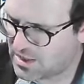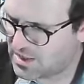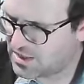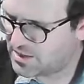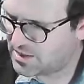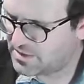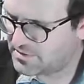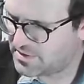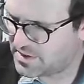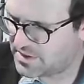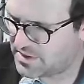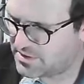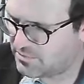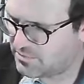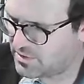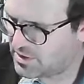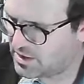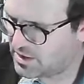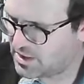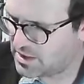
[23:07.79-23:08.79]
and he's
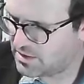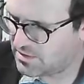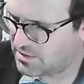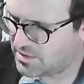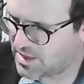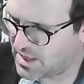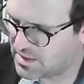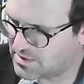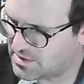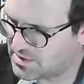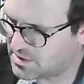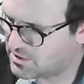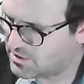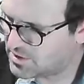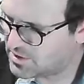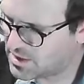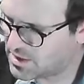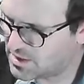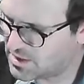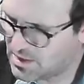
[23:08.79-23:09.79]
really nasty
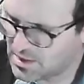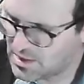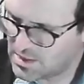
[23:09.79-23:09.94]
looking.